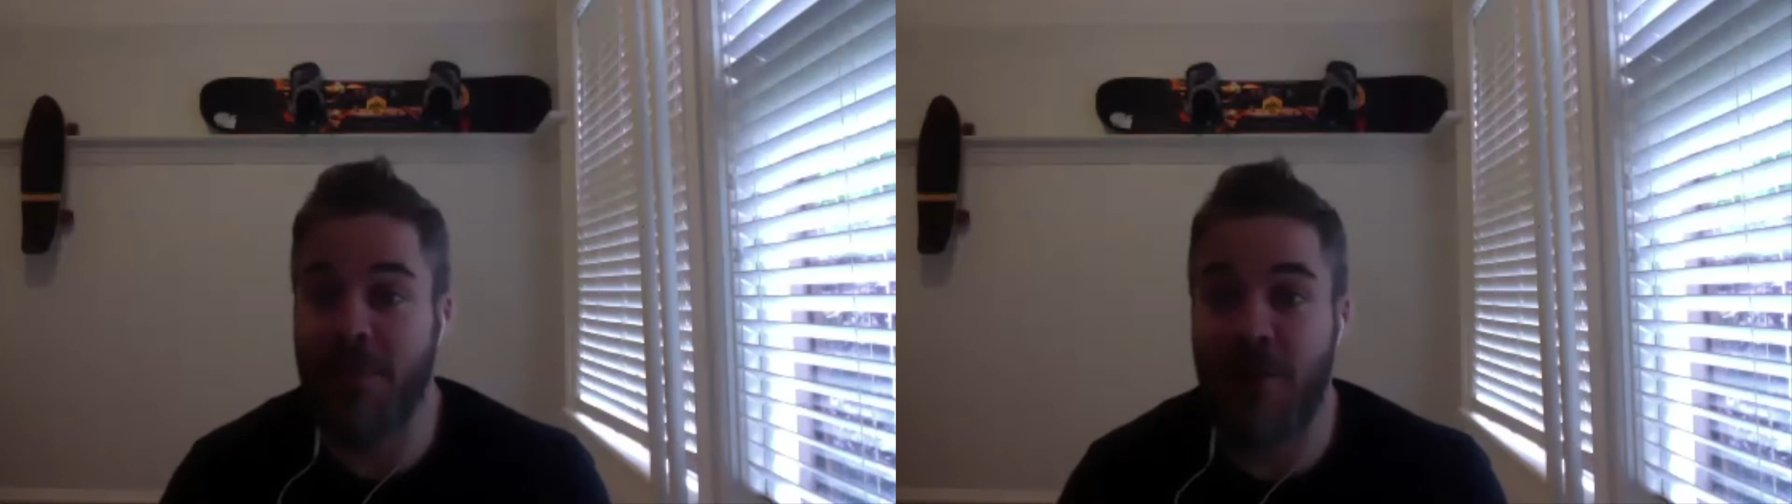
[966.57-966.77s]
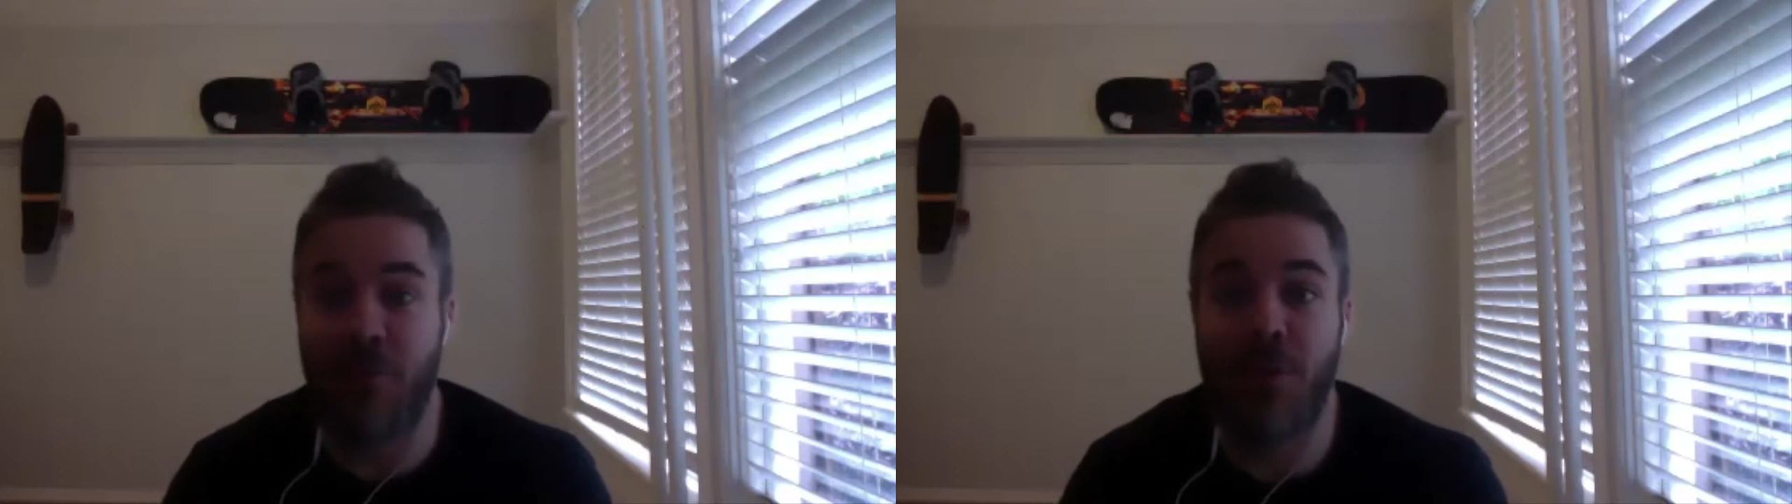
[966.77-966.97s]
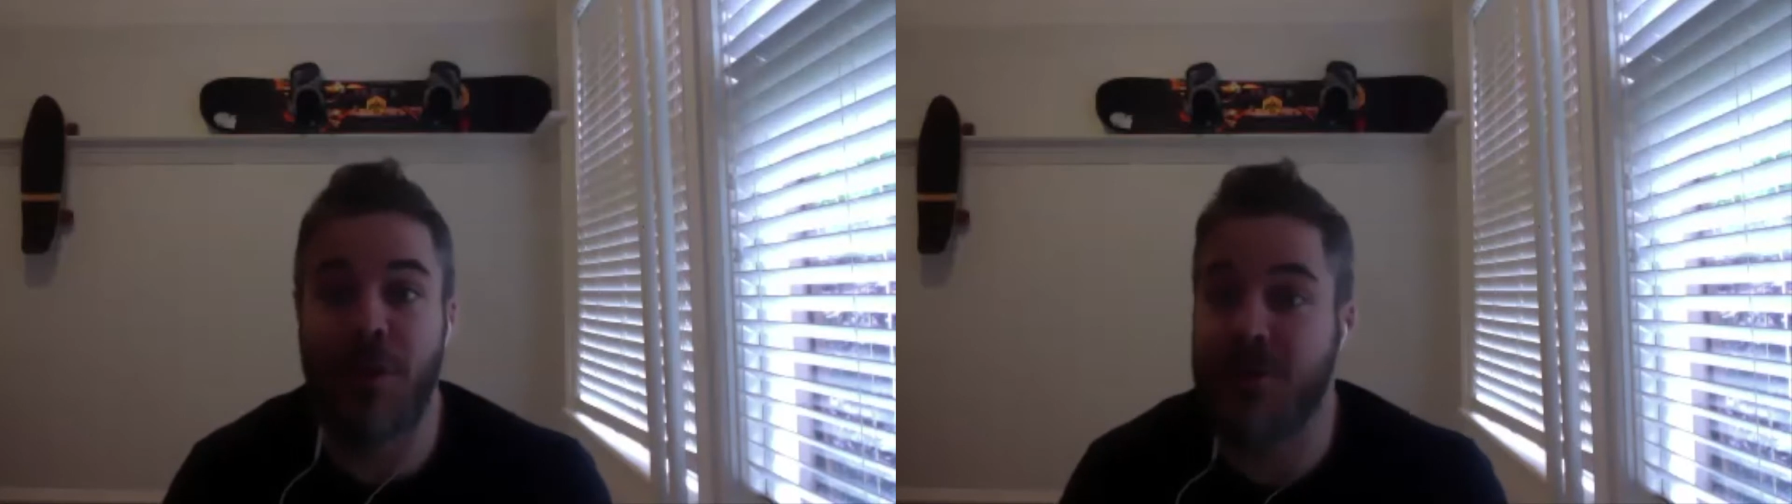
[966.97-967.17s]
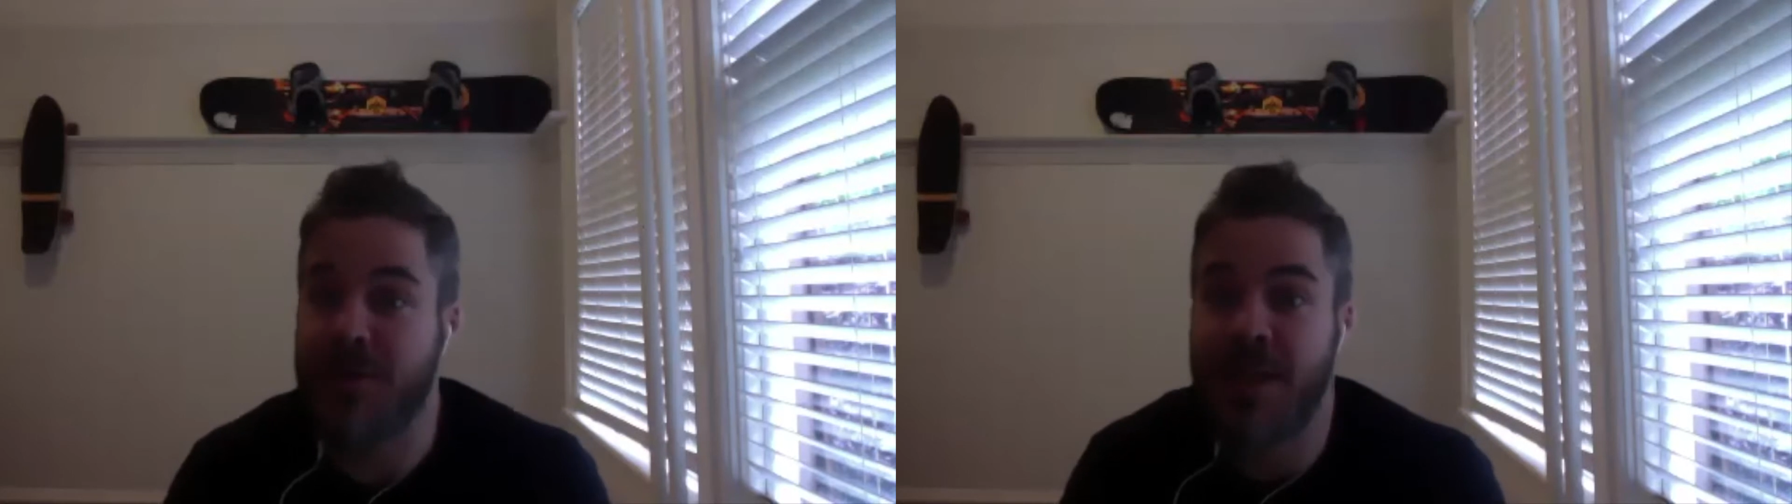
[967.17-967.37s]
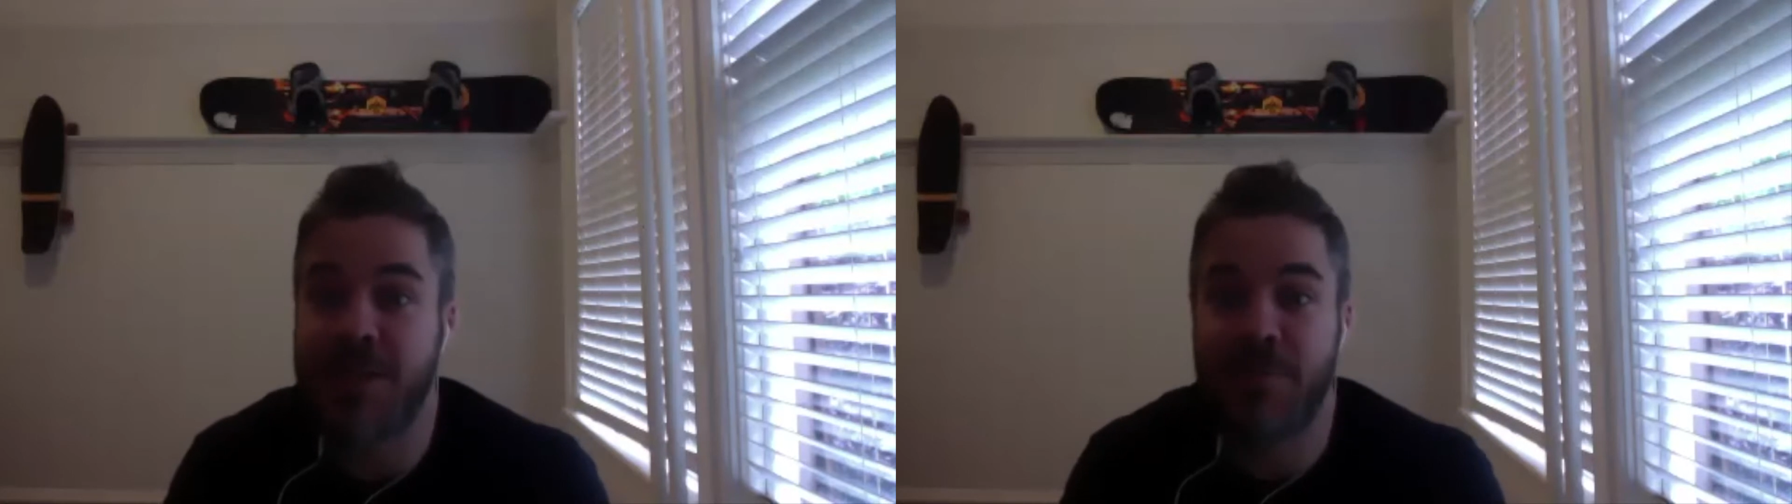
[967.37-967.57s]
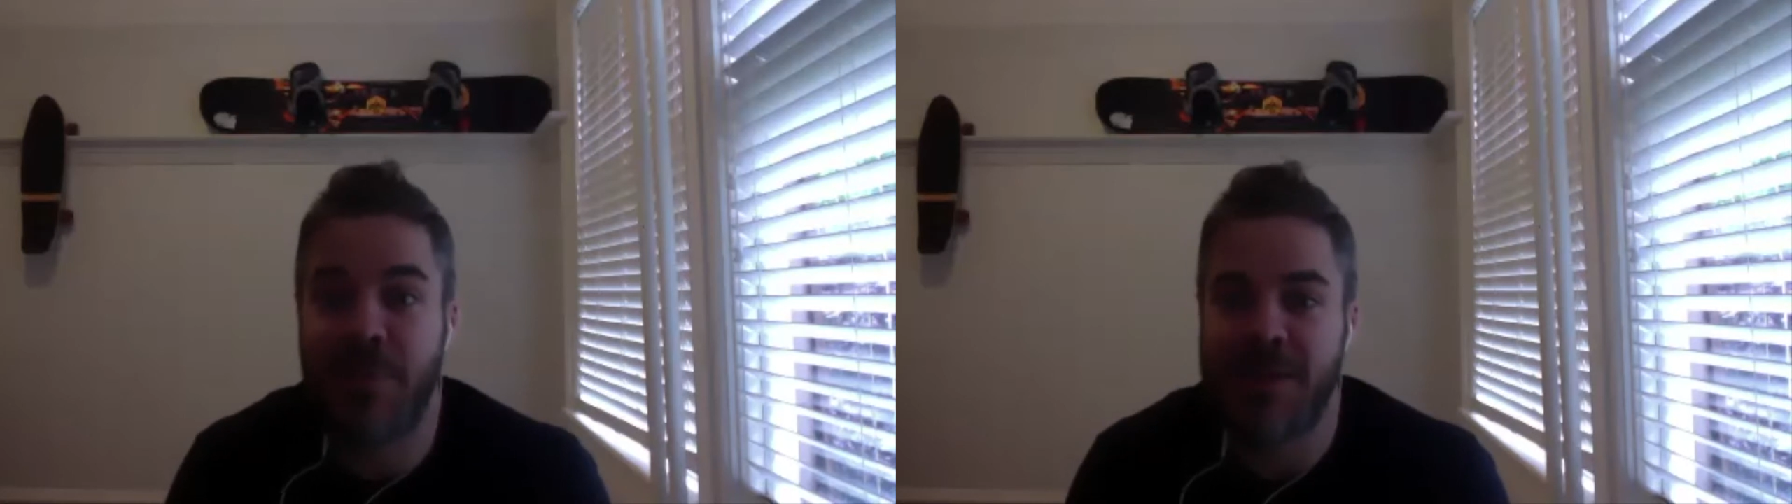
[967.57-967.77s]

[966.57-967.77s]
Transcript: Everyone knows the Headspace